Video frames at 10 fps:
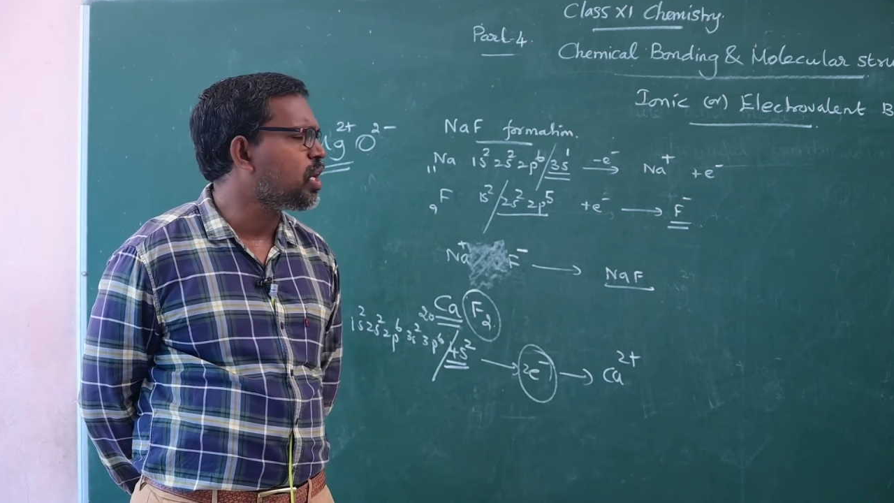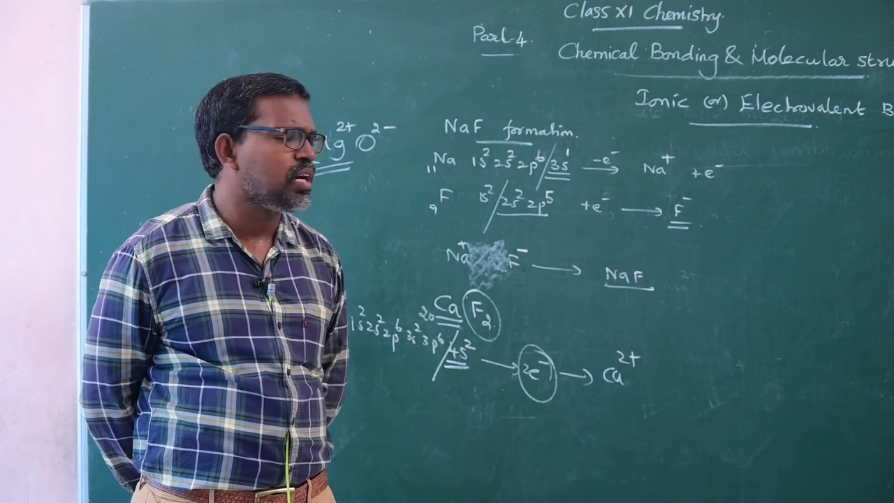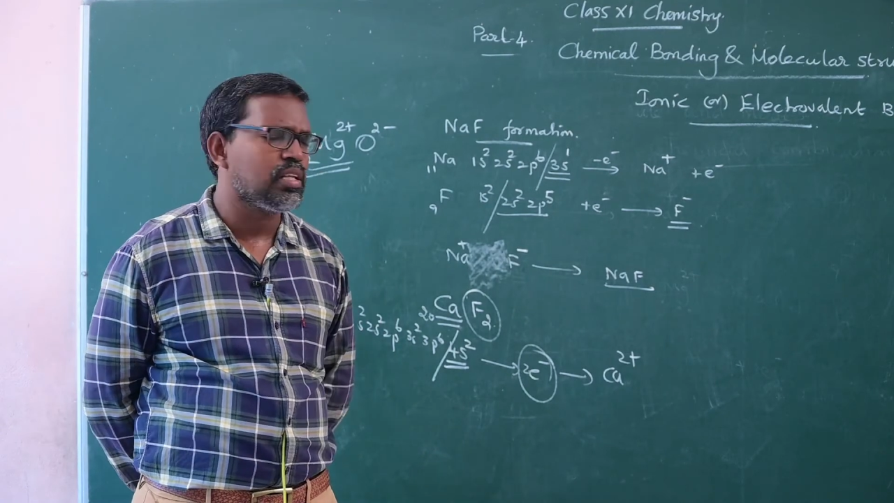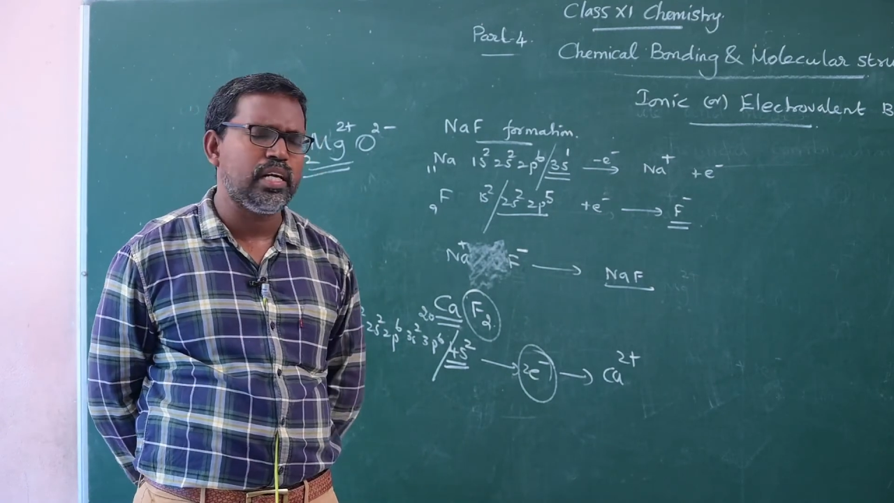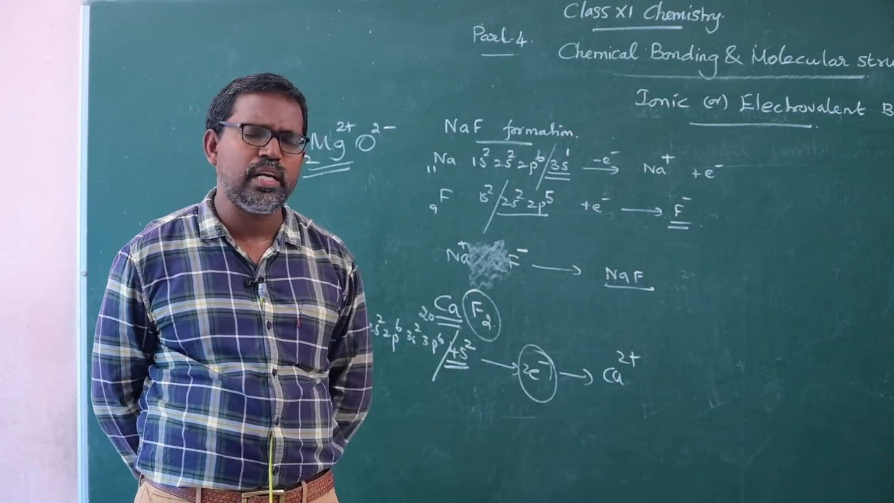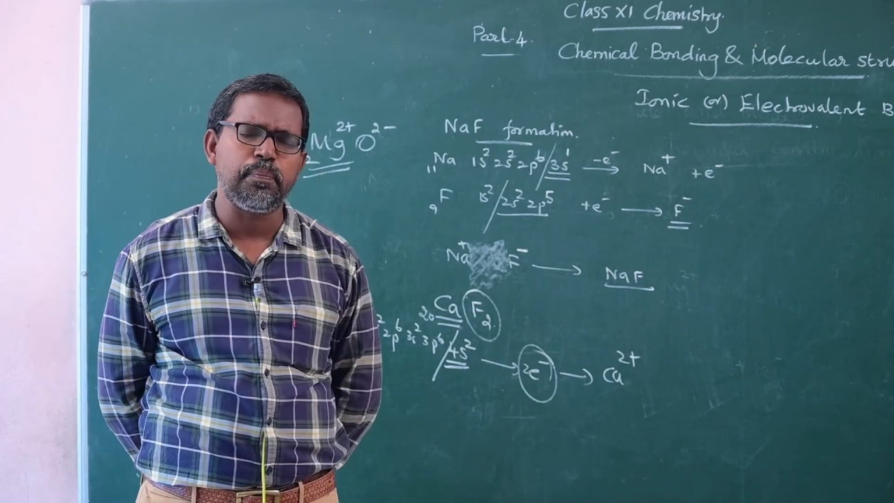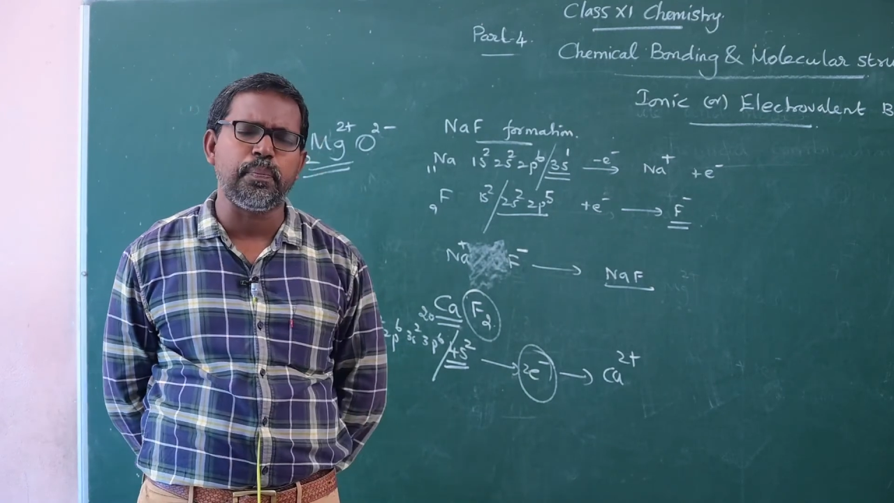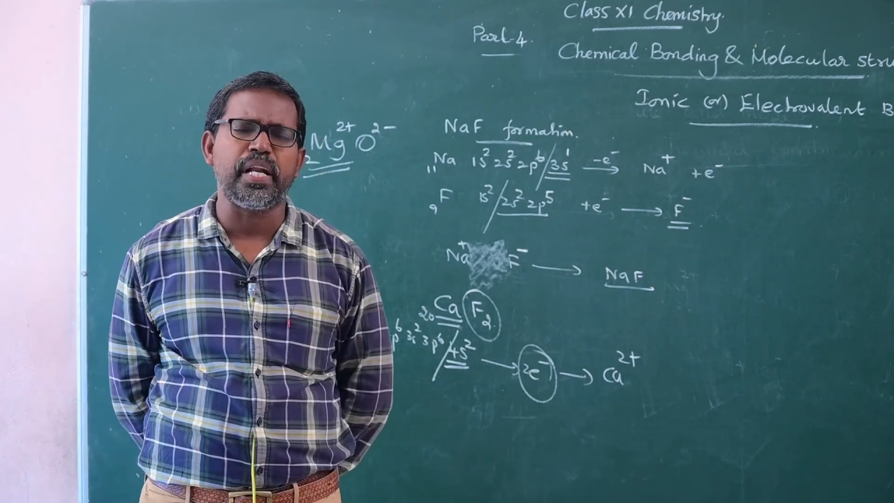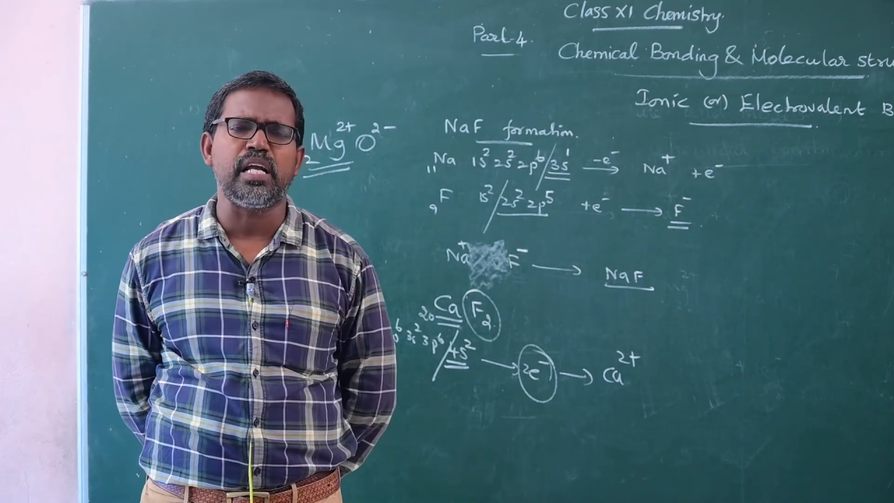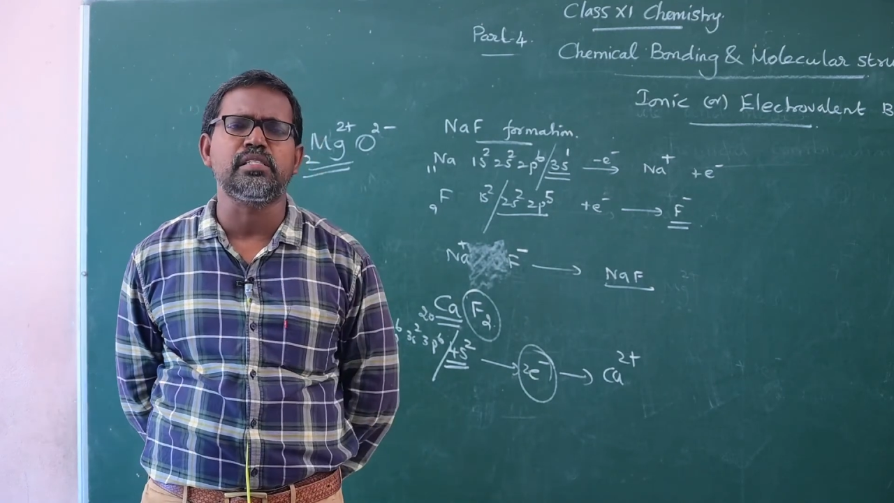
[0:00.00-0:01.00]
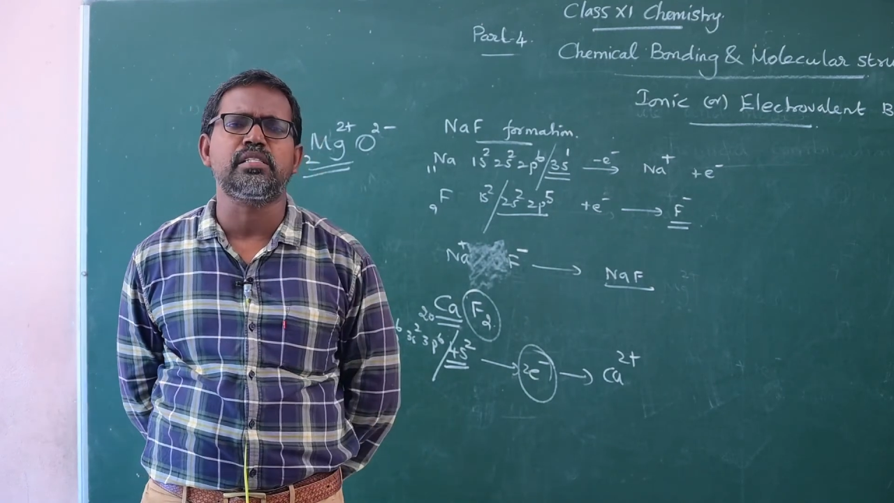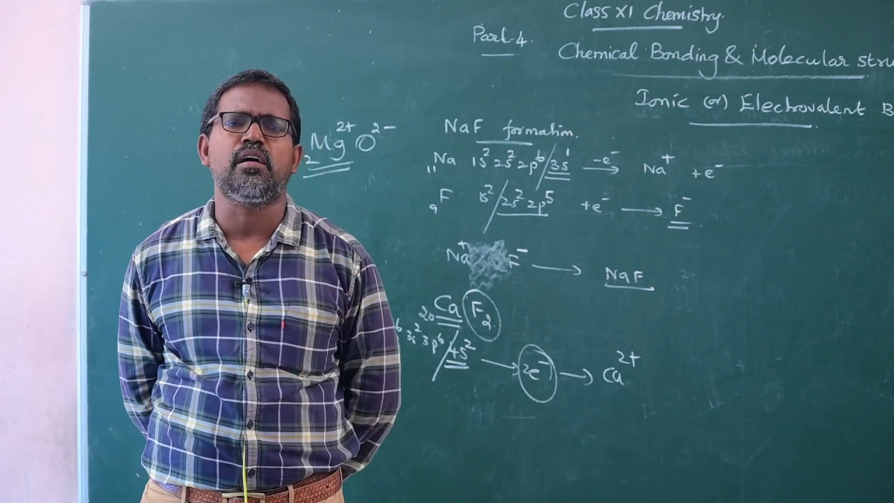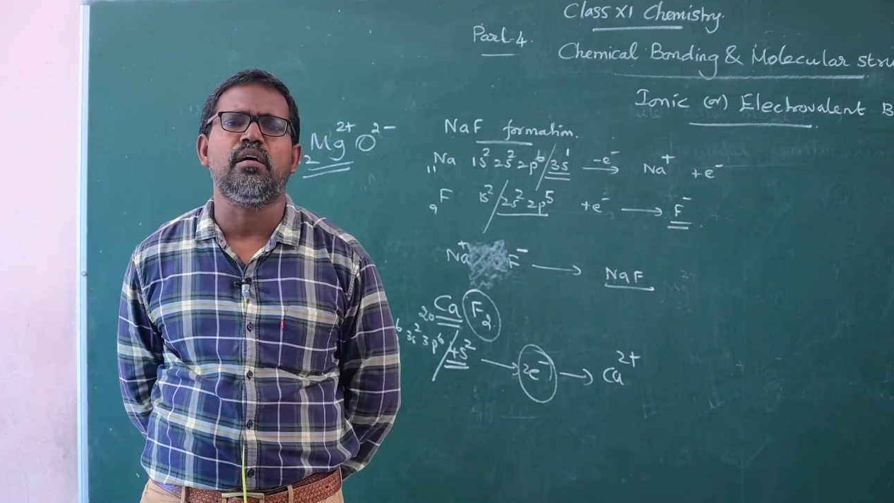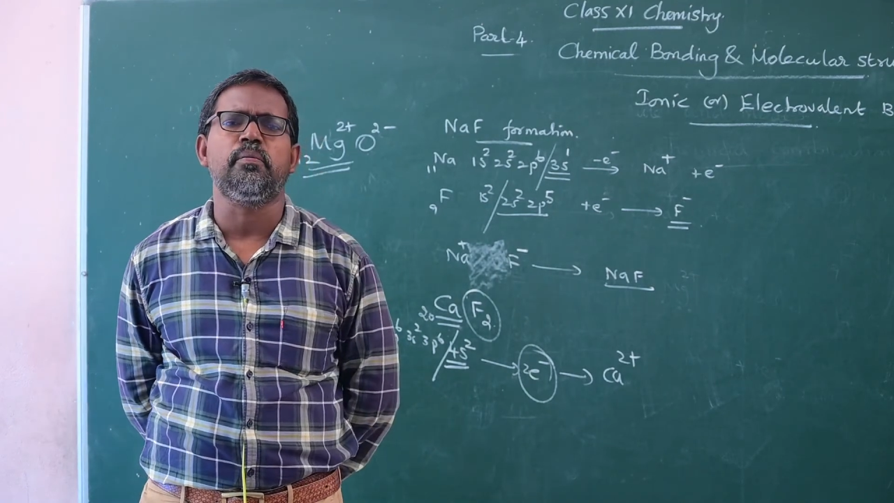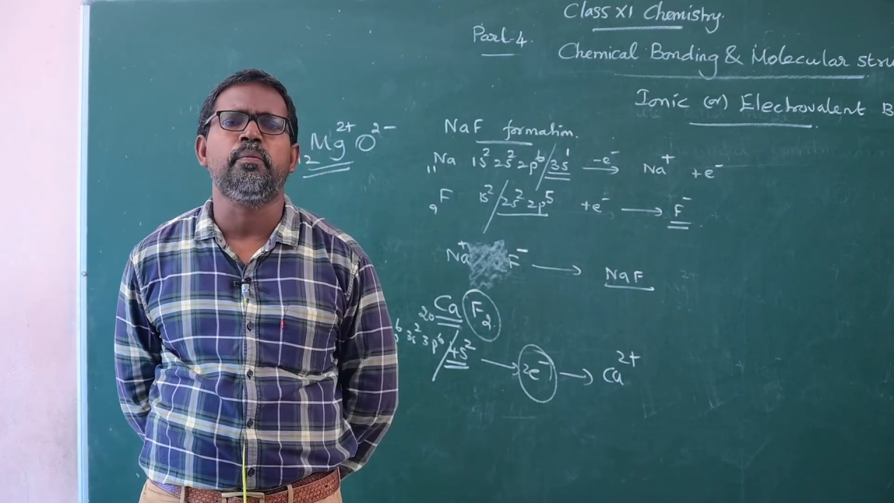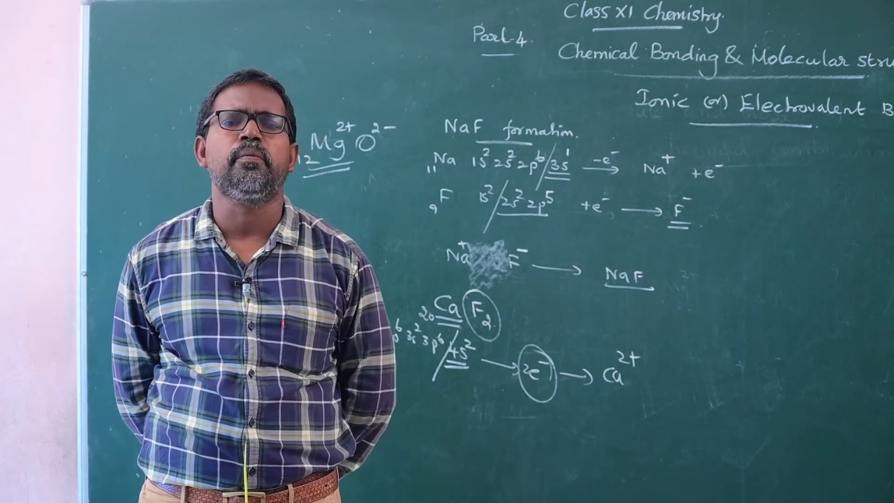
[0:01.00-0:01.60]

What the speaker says: what are the dependents of